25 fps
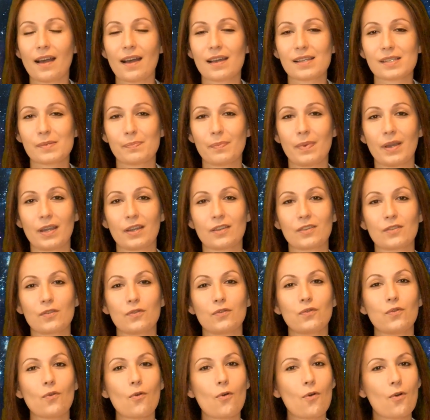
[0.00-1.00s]
aspect
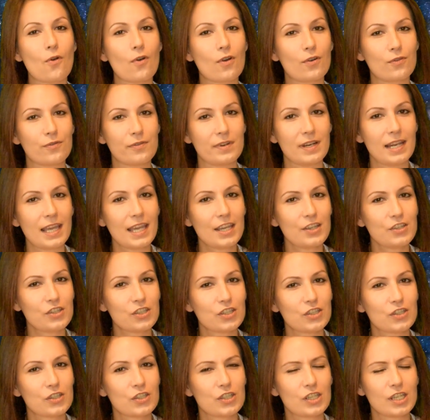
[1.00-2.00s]
for
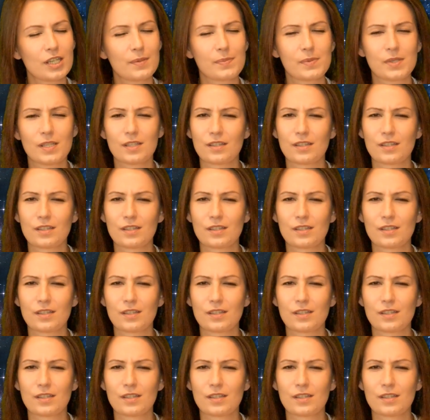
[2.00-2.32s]
relationships.